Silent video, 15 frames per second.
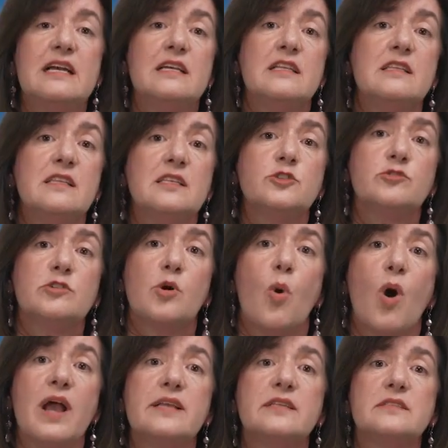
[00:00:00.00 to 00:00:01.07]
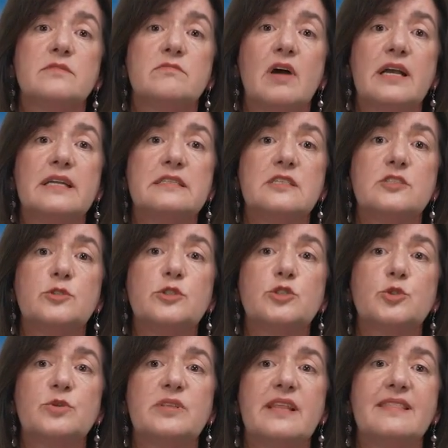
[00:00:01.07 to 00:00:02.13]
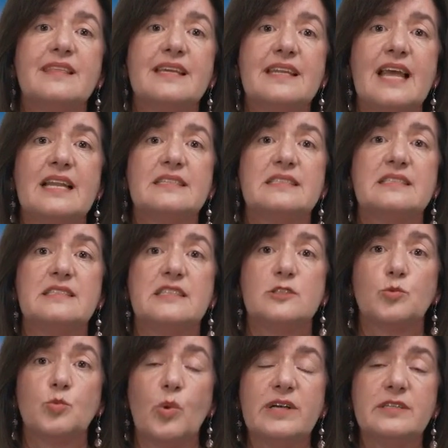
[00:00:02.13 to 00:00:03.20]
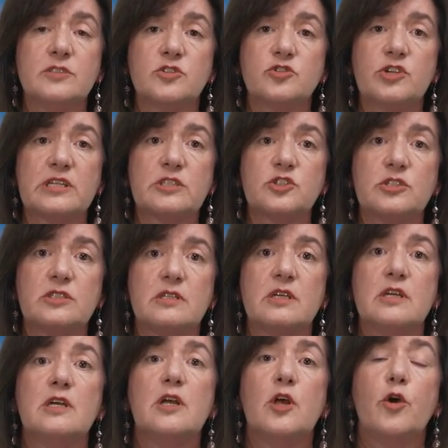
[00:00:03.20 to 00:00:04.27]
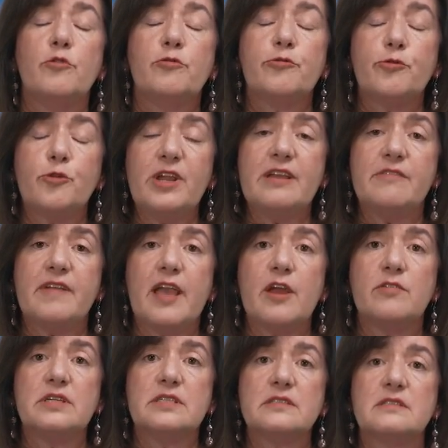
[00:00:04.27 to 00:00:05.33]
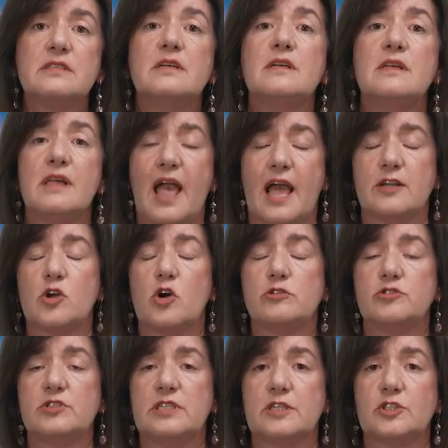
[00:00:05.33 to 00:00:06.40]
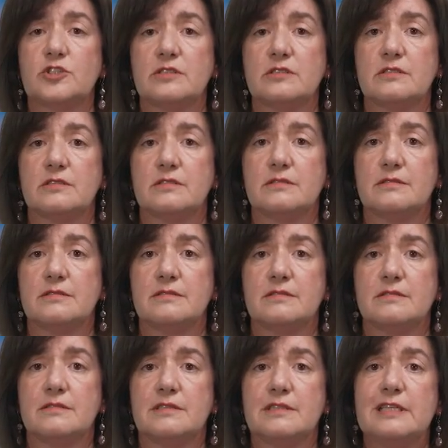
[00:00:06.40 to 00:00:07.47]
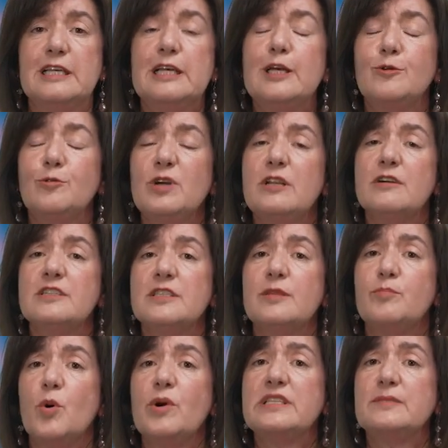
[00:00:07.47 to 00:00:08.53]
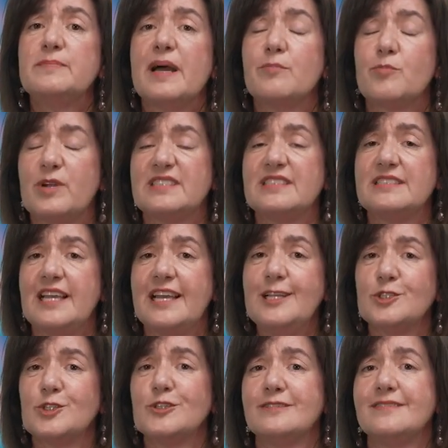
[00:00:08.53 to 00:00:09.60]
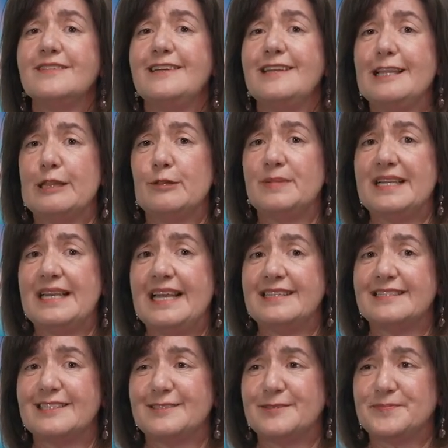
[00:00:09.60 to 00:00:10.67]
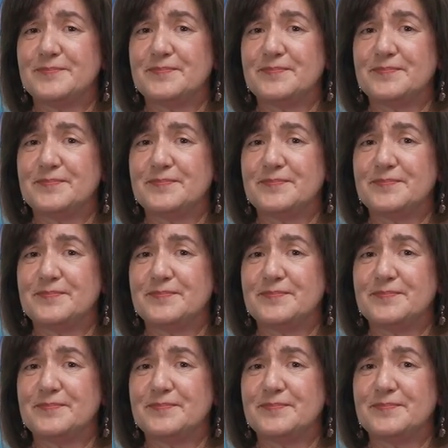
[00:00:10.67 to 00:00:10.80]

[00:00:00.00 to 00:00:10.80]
This requires the writer to ensure that the analysis is well structured, free of errors and contradictions. We'll look at the point about presentation a little bit later.